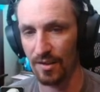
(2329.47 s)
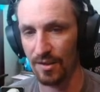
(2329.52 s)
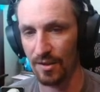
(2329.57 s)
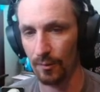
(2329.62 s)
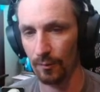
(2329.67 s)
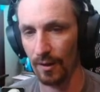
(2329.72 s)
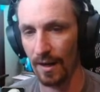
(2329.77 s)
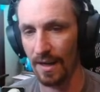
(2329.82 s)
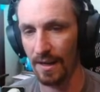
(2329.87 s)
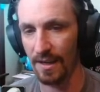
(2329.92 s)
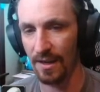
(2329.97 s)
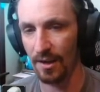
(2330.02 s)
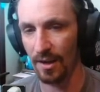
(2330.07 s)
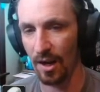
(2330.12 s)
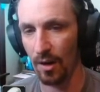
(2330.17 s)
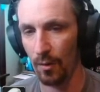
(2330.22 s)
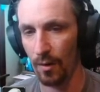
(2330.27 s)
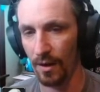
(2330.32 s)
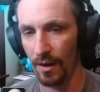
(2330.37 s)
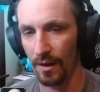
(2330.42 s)
So right here, I
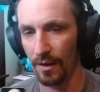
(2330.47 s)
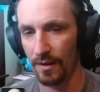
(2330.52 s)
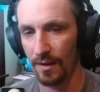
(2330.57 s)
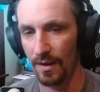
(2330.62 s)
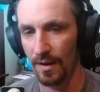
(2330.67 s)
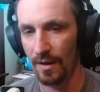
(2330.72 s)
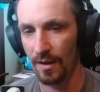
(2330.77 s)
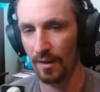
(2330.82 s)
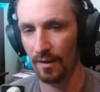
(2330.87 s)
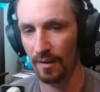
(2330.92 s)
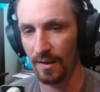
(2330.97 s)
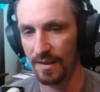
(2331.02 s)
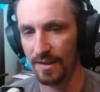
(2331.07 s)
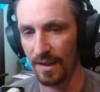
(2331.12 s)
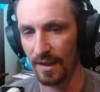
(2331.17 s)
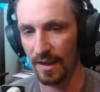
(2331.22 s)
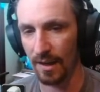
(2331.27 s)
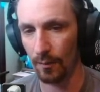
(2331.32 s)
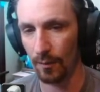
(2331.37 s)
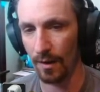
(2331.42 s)
want to, let's say,
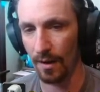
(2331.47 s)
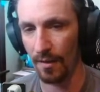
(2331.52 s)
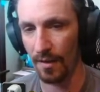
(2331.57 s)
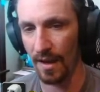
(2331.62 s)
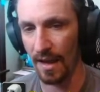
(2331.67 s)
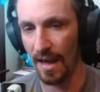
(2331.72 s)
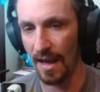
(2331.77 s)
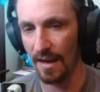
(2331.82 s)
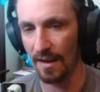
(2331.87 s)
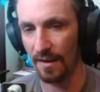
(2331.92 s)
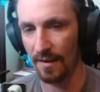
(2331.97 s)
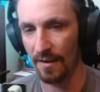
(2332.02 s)
get rid of that.